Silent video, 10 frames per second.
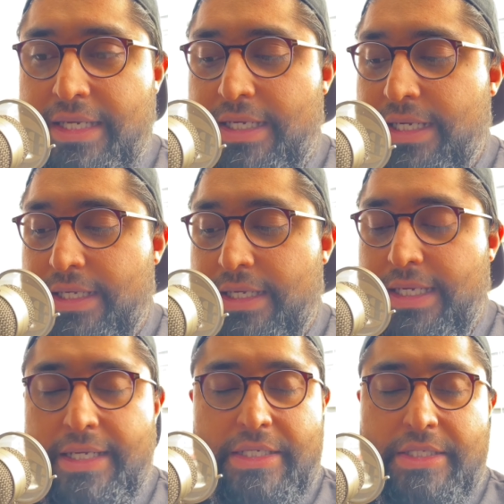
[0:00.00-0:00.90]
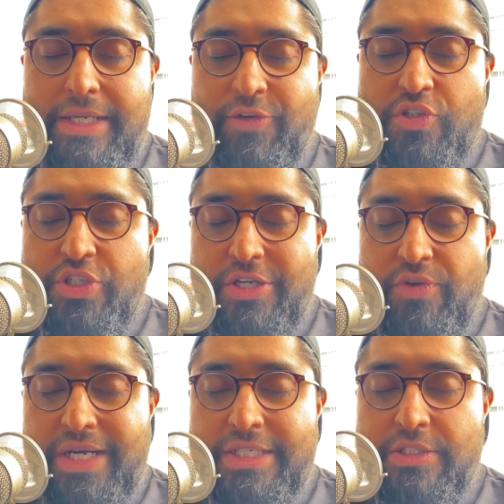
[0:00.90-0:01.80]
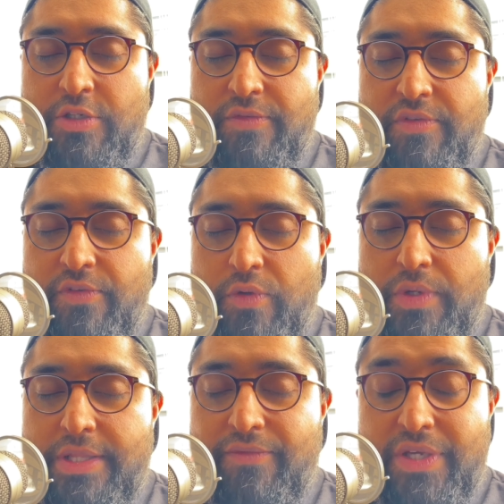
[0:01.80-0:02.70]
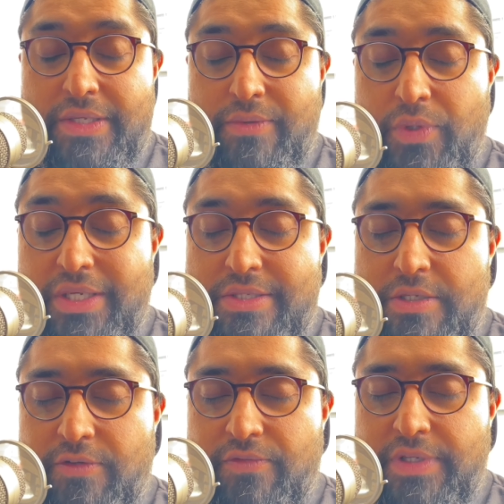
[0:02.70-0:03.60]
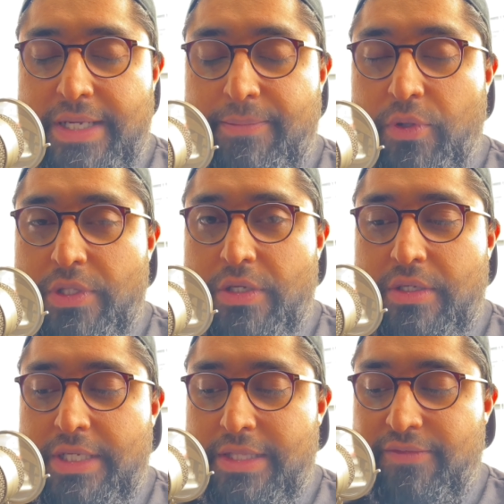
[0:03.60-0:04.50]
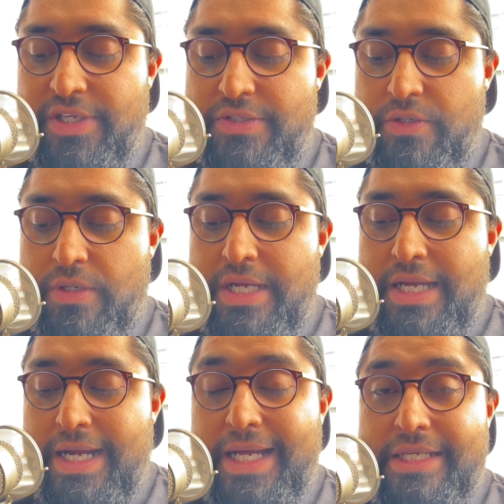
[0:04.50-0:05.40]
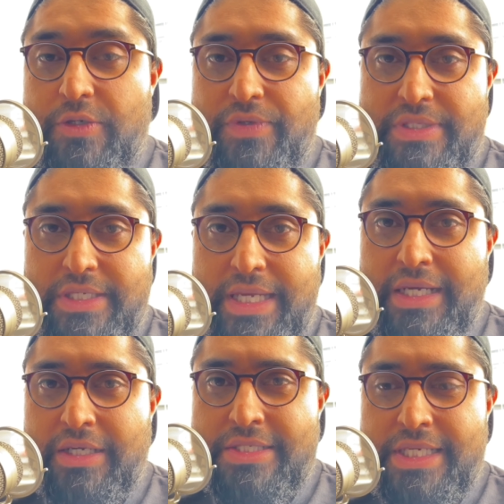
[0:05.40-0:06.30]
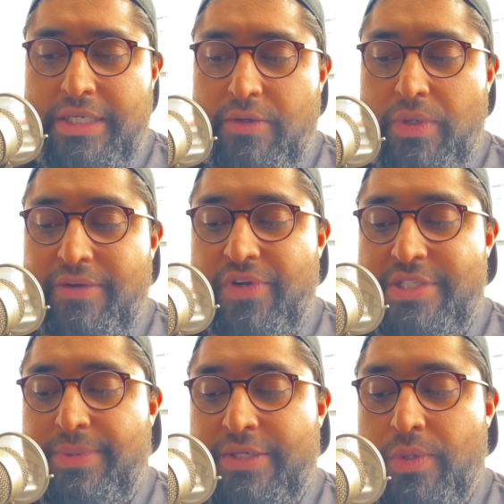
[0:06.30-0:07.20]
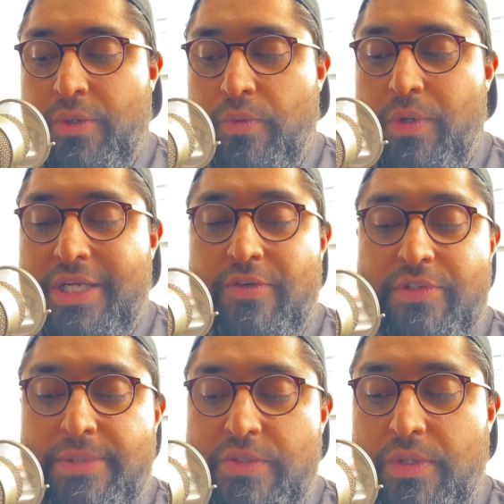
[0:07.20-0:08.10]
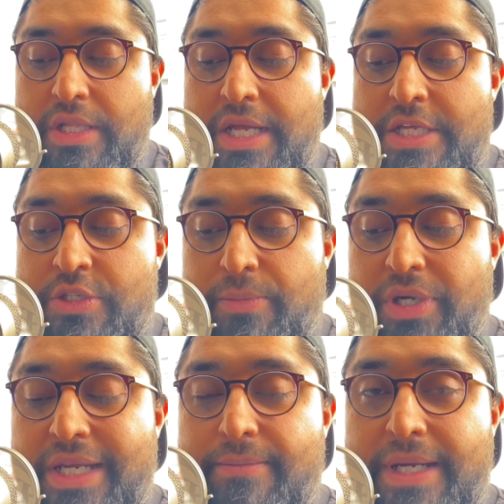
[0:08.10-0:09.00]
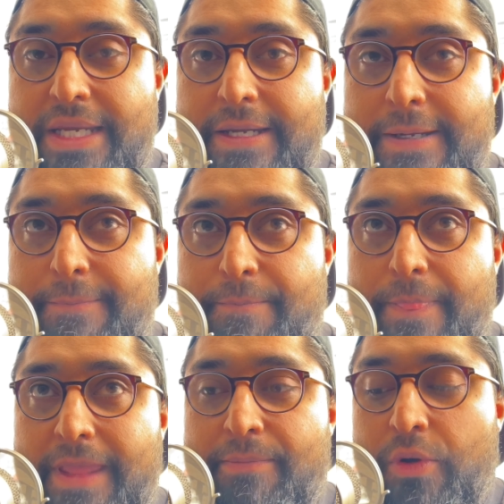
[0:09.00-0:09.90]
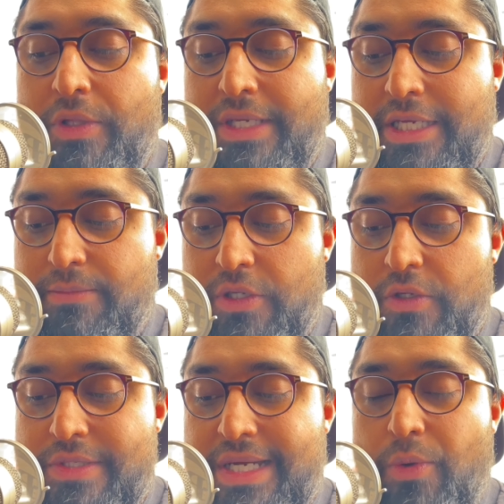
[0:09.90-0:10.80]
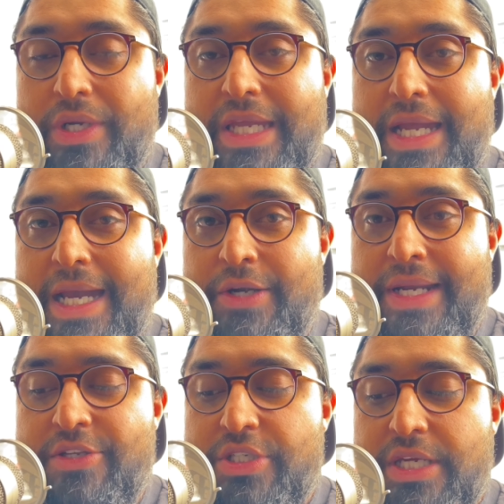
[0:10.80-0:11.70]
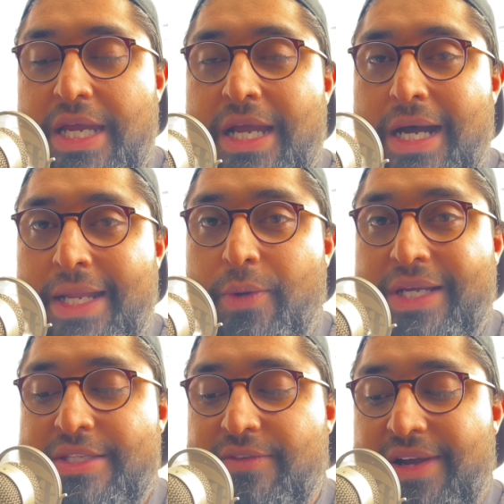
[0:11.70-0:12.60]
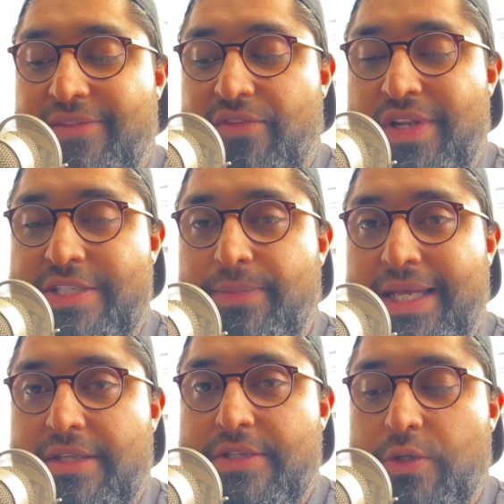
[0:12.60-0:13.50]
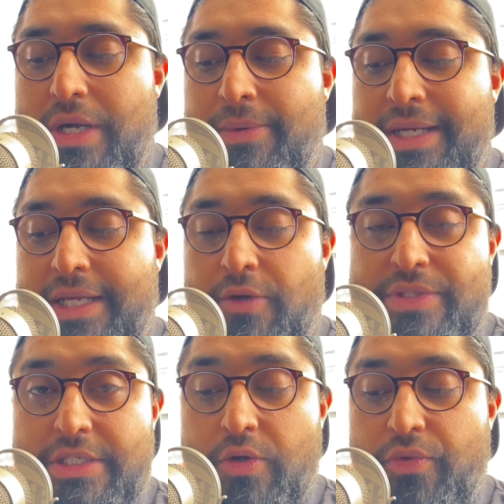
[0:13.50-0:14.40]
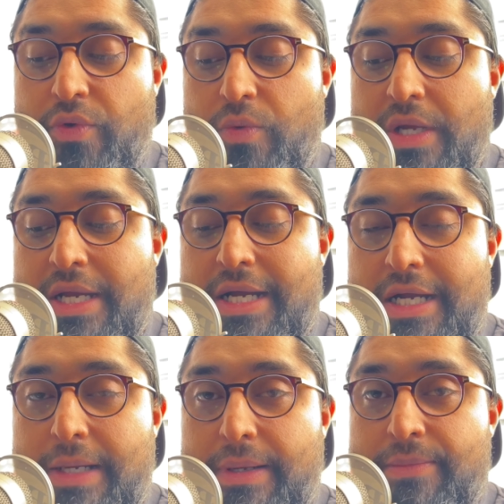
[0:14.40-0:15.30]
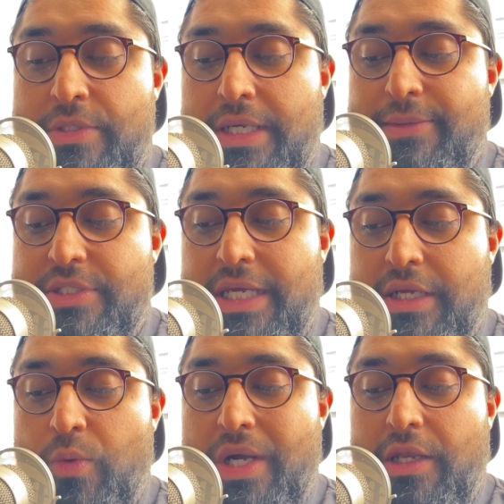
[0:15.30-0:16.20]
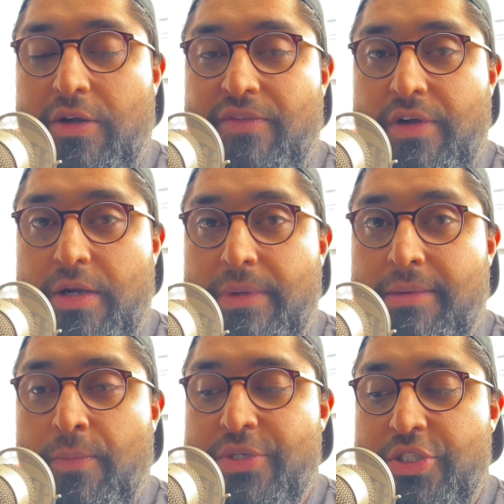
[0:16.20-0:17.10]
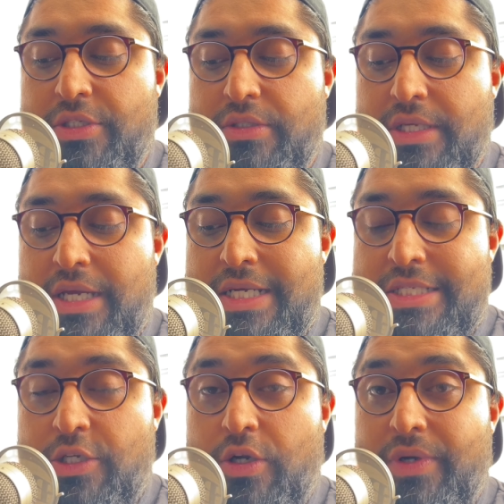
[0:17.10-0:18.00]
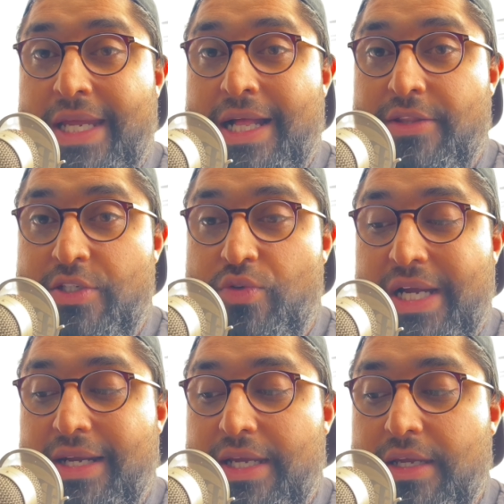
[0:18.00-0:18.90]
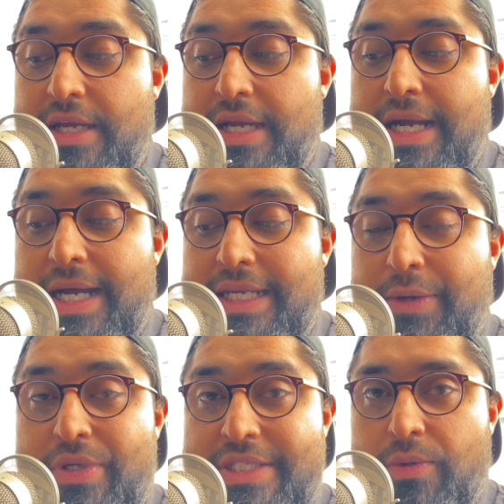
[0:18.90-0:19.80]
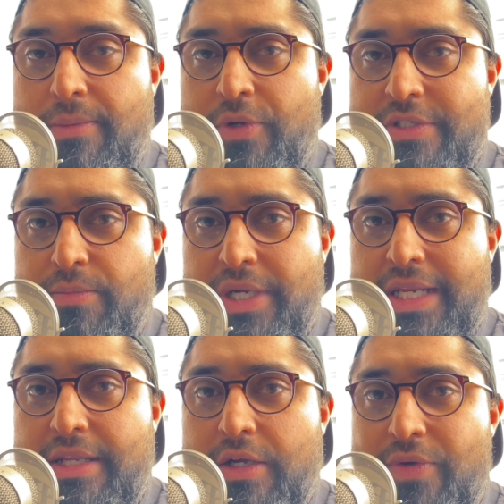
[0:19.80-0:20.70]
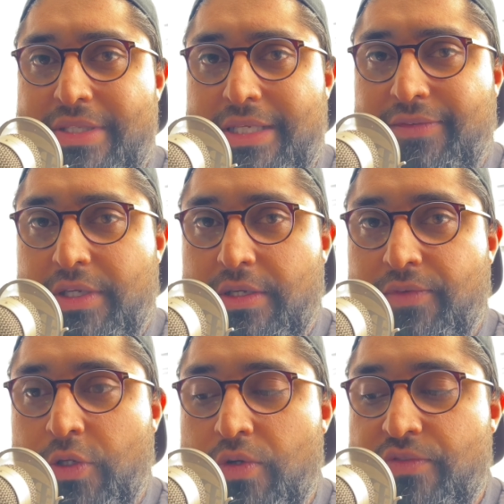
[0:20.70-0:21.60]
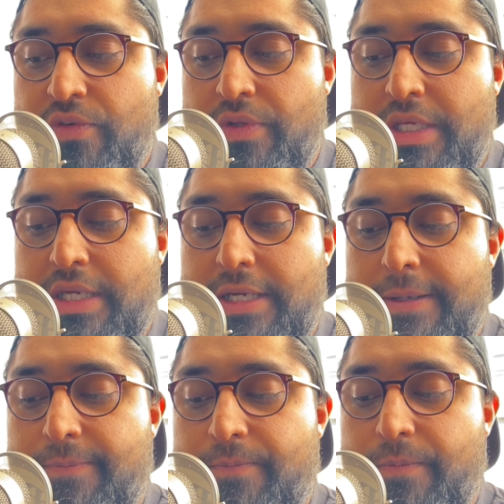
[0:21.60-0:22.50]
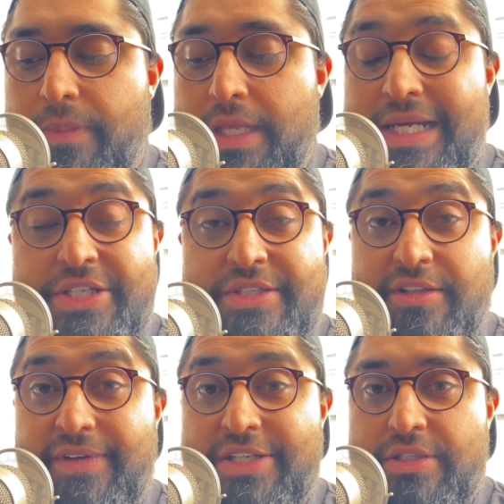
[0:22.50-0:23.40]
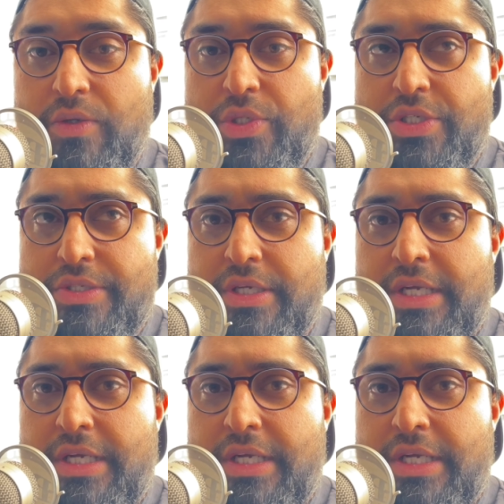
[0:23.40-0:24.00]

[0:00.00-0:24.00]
I've got to try Dragonite to cover for the weakness of Empoleon in the Venusaur, and obviously Gengar can take a Frenzy Plant quite comfortably as well. So I bring in my Empoleon here because I want to get ahead on energy. I know I can survive the Frenzy Plant, so I'm going to let it obviously go through. I'm able to get quite a lot of farm, up a shield, still got a really healthy Dragonite, and I want to see what opponent's been bringing. Obviously, if he goes for the, he actually has a Galvantula, which is